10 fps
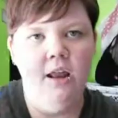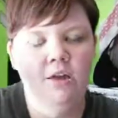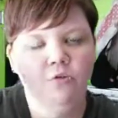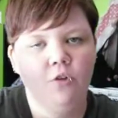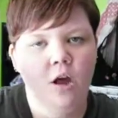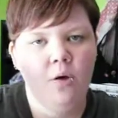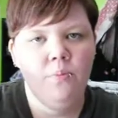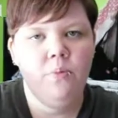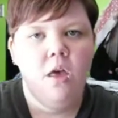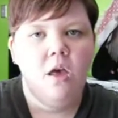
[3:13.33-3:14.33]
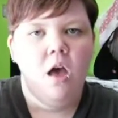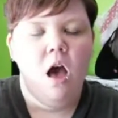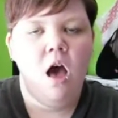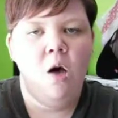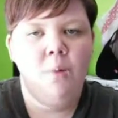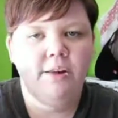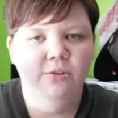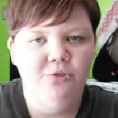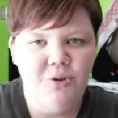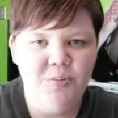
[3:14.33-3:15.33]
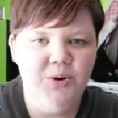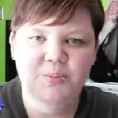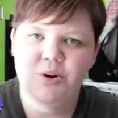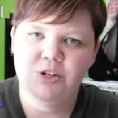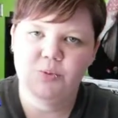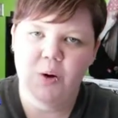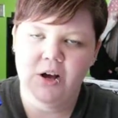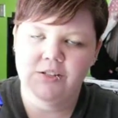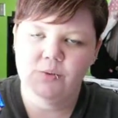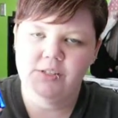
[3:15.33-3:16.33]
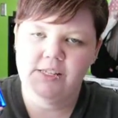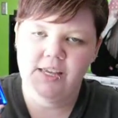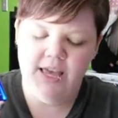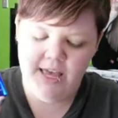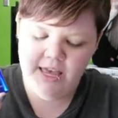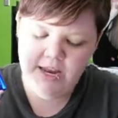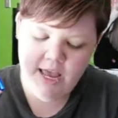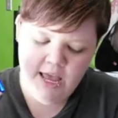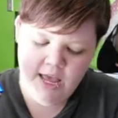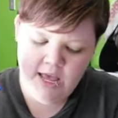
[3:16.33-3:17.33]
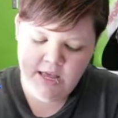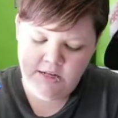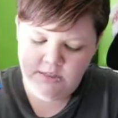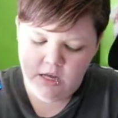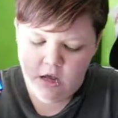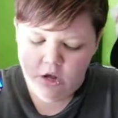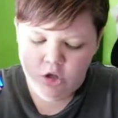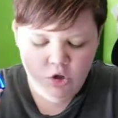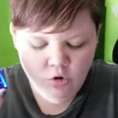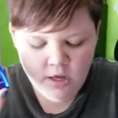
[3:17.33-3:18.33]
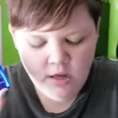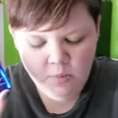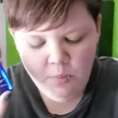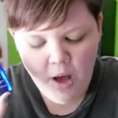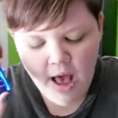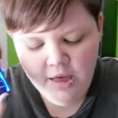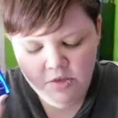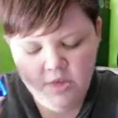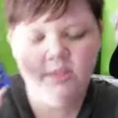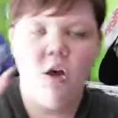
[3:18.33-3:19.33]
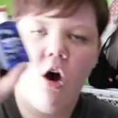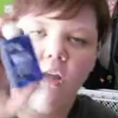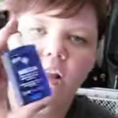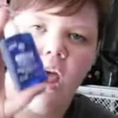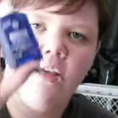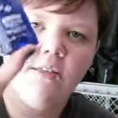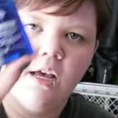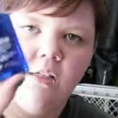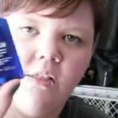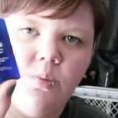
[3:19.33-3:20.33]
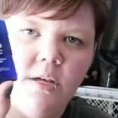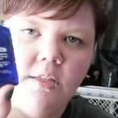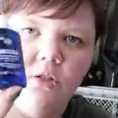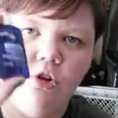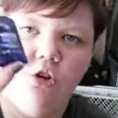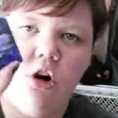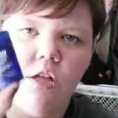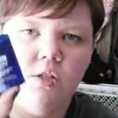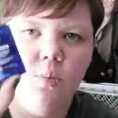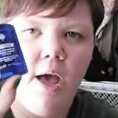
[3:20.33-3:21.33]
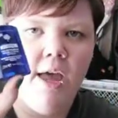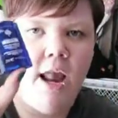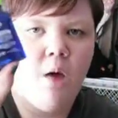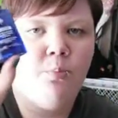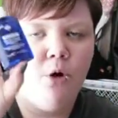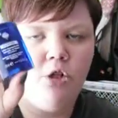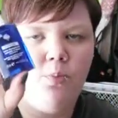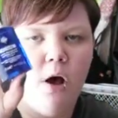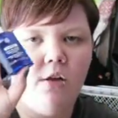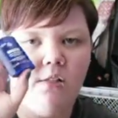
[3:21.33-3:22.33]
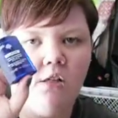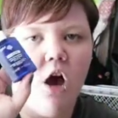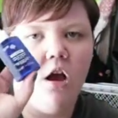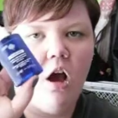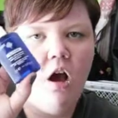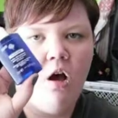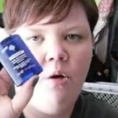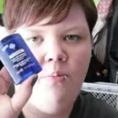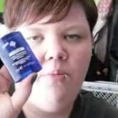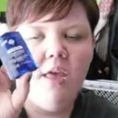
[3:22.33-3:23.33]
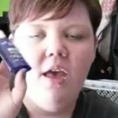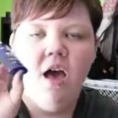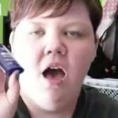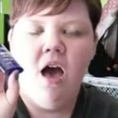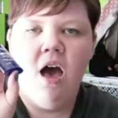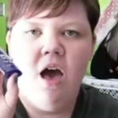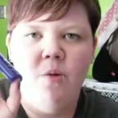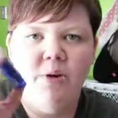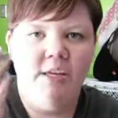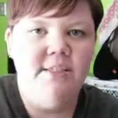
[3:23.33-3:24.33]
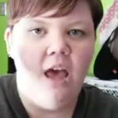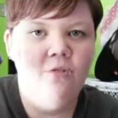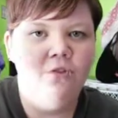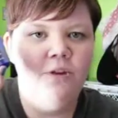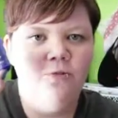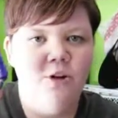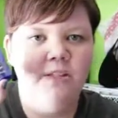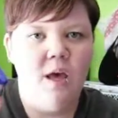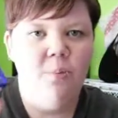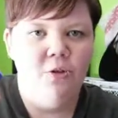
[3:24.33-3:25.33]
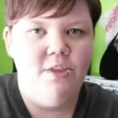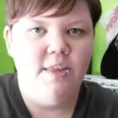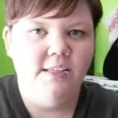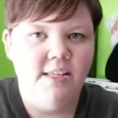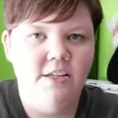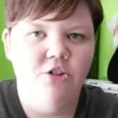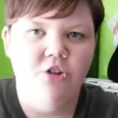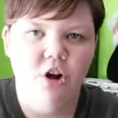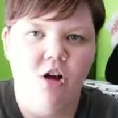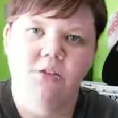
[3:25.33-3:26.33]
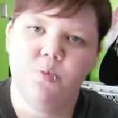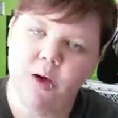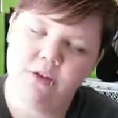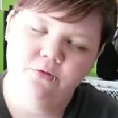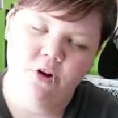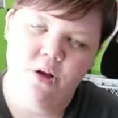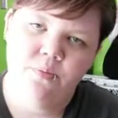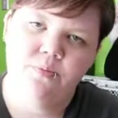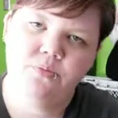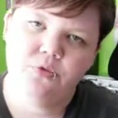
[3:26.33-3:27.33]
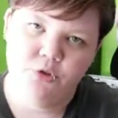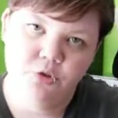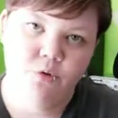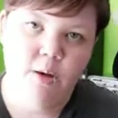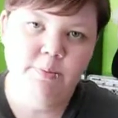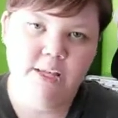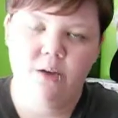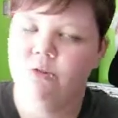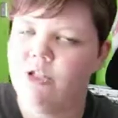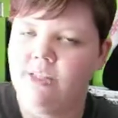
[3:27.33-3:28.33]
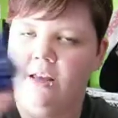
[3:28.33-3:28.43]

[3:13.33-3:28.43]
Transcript: it from uh, my November Birch Box once again, and you can buy this online tons of places, or you can also buy it at birch box dot com uh, because every free sample that they send, you can also buy from through their website, which is kind